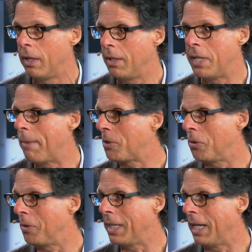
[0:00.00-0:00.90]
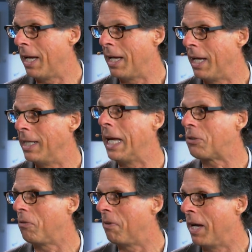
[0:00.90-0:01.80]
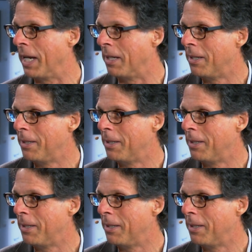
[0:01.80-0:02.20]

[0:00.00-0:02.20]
is absolutely electrifying.